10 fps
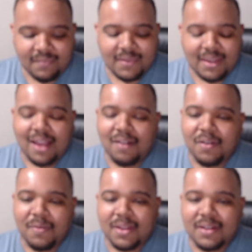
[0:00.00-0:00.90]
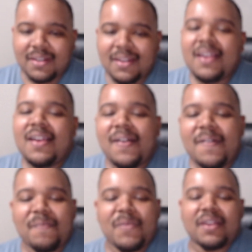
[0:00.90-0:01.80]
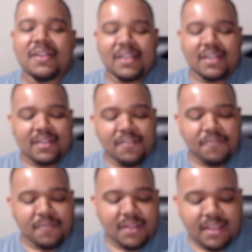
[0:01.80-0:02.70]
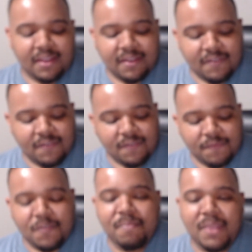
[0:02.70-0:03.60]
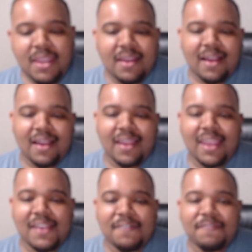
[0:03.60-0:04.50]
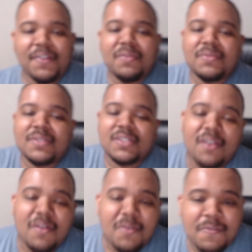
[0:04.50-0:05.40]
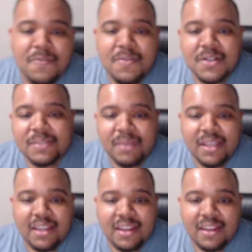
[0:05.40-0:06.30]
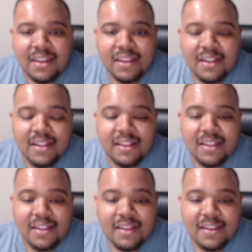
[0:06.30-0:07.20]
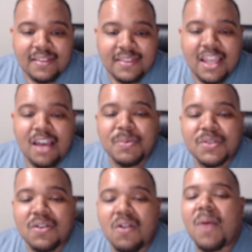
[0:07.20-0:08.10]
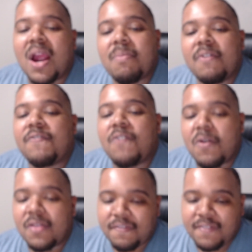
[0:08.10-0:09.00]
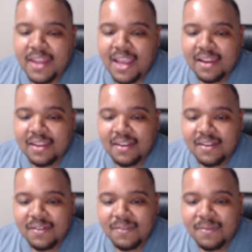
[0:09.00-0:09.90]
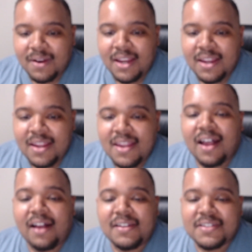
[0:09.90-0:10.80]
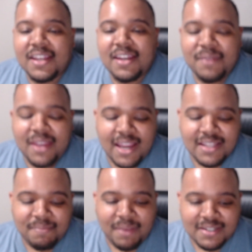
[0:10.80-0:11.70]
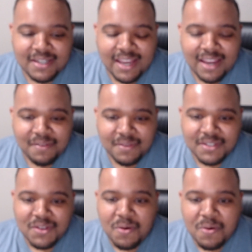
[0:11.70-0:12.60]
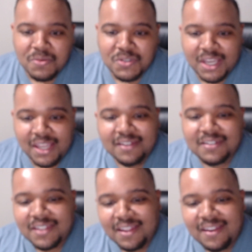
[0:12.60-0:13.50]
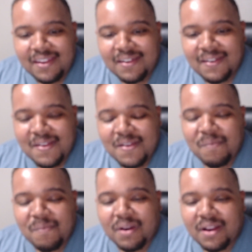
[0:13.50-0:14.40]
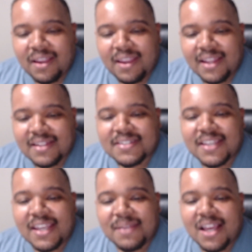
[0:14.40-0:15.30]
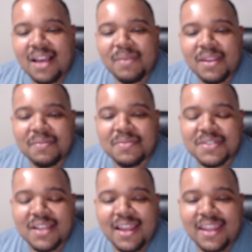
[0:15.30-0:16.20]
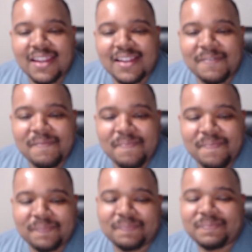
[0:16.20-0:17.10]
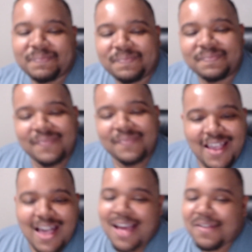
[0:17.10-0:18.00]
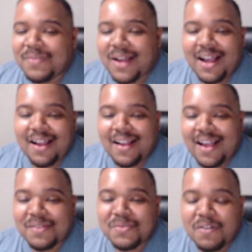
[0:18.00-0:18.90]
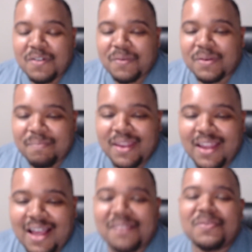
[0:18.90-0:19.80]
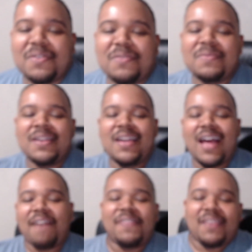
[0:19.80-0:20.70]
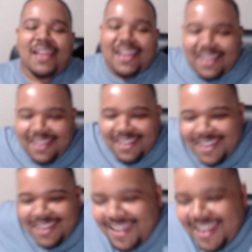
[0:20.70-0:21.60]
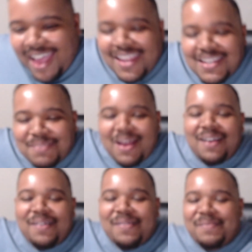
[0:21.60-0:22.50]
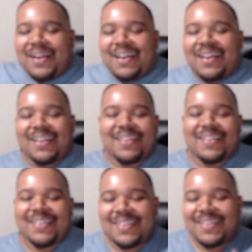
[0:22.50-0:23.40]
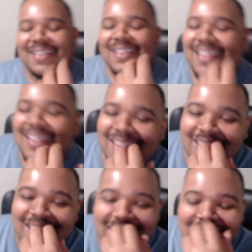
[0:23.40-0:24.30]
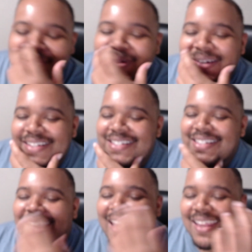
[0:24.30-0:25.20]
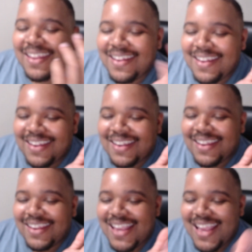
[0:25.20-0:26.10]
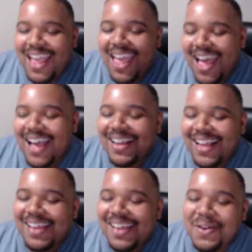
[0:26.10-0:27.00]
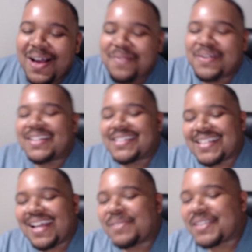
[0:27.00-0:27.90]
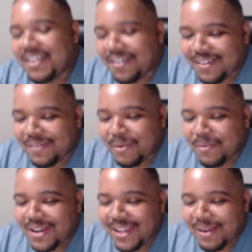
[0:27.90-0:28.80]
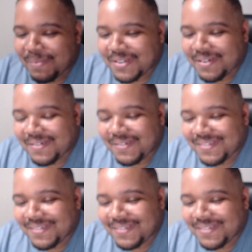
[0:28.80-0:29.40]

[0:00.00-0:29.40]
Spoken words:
I don't know, we could have did differently. For me, it felt slow for it to be the episode right before the finale, right? I understand that we had to basically handle this whole Jadis thing, but at the same time, it was like, I don't know if I would have made. I don't know. I feel like, I guess I guess what it is like, I don't know how we're gonna stop the CRM in one episode.